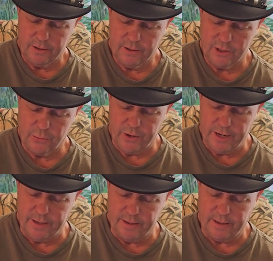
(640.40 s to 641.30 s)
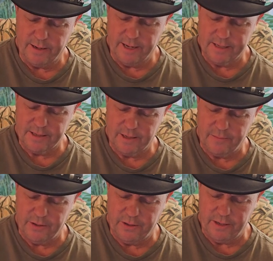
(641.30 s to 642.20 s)
Sweden, S
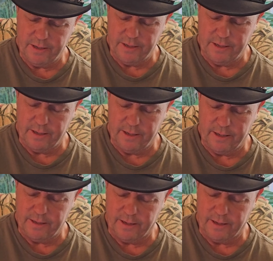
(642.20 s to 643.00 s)
W E D E N.